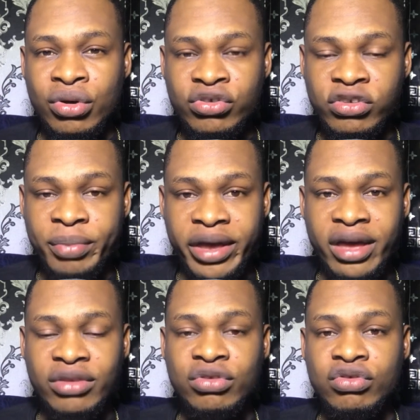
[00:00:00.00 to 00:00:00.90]

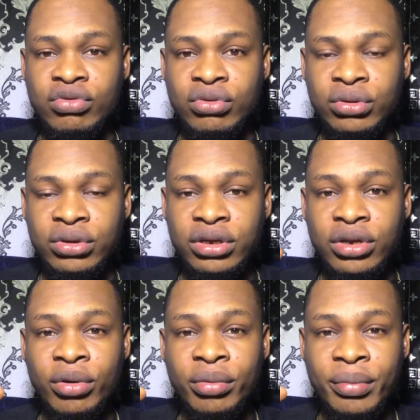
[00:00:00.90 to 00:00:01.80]
conspired to,
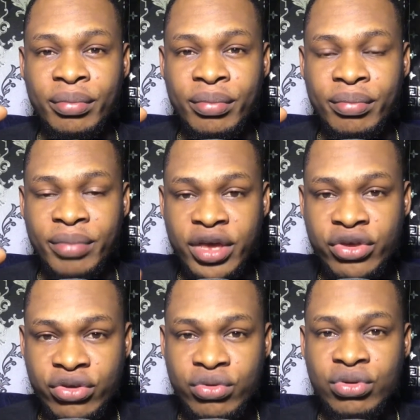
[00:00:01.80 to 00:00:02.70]

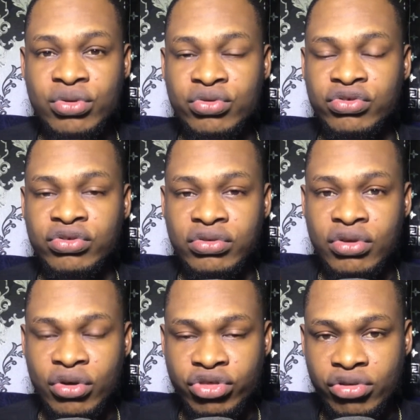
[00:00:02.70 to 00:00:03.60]
make you lose
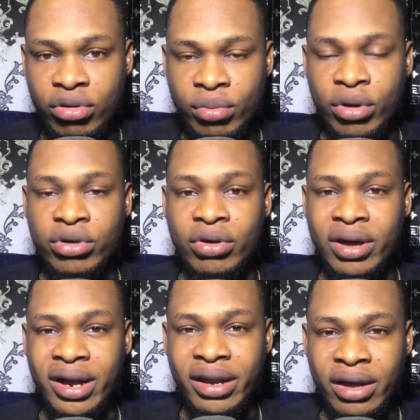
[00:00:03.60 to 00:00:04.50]
your job or your
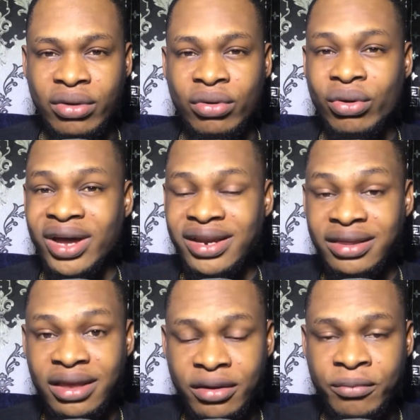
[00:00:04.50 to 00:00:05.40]
career or
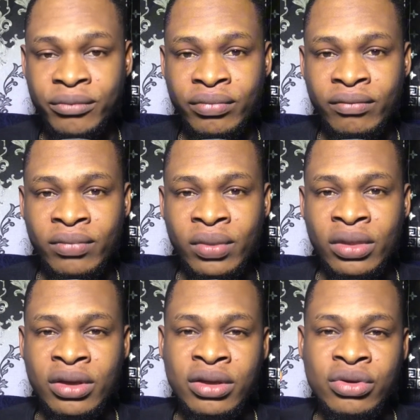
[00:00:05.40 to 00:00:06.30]
anything,
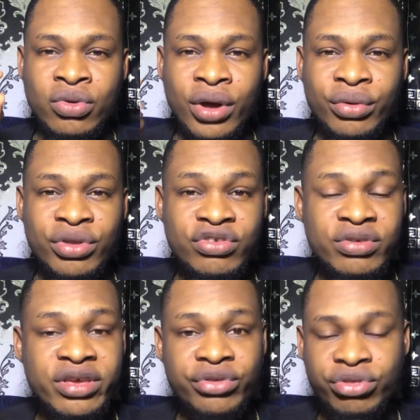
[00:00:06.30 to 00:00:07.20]
you are going
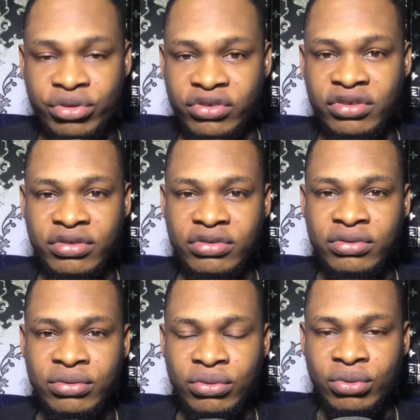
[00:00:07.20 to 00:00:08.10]
to get
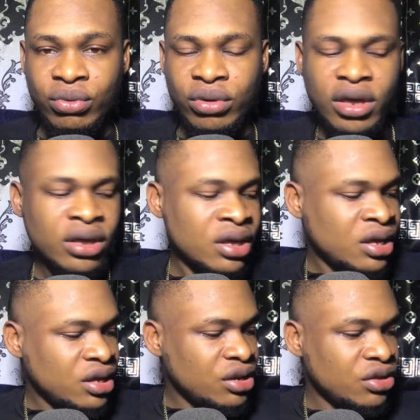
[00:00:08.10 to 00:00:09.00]
justice, okay.
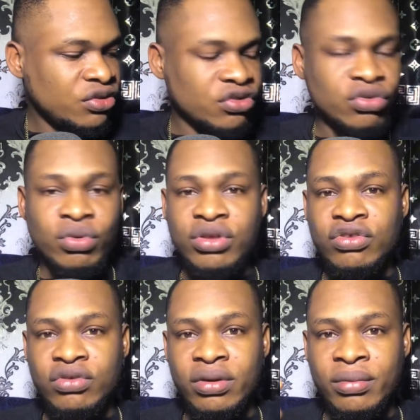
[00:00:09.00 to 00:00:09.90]
This is going
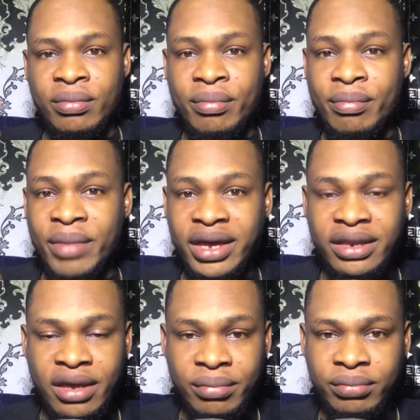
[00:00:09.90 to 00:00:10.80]
to
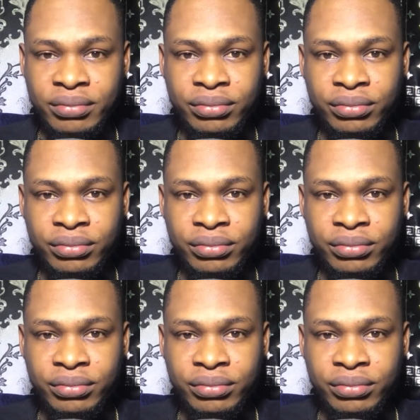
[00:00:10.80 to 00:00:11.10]
make them